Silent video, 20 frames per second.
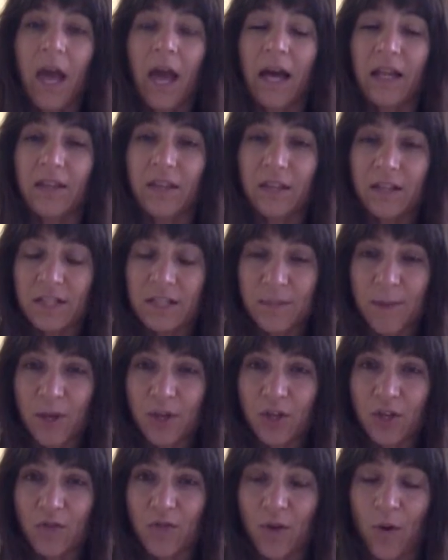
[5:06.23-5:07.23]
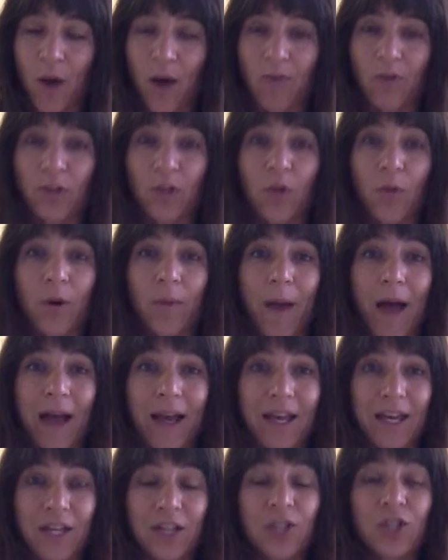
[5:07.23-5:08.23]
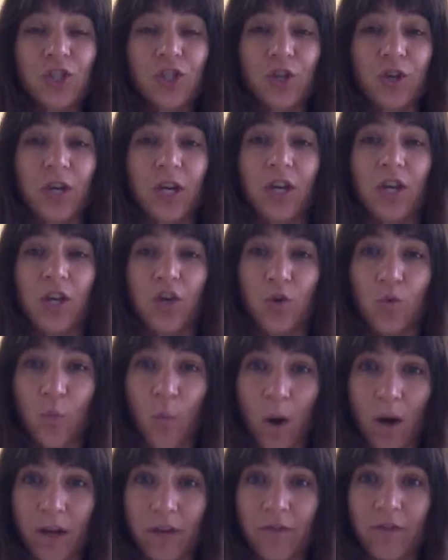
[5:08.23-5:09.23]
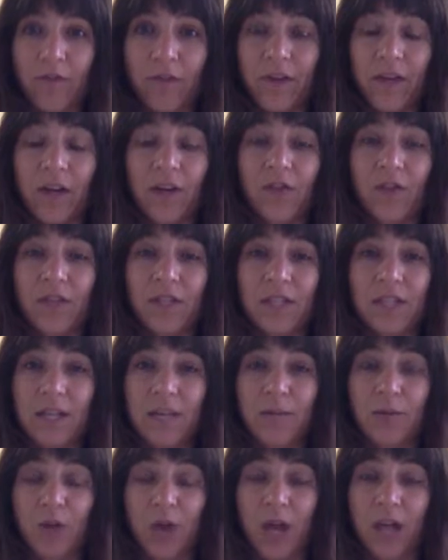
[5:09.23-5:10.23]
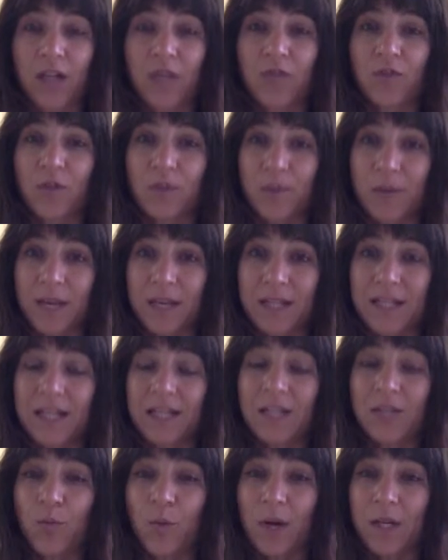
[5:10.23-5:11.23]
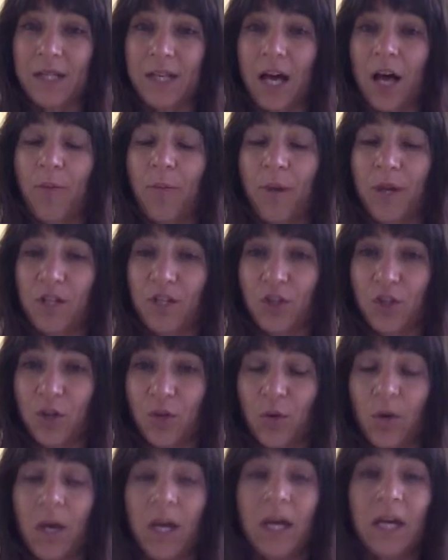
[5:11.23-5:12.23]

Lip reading: And especially if you have a lower back injury, you want to feel this deep transverse because it's what's helping to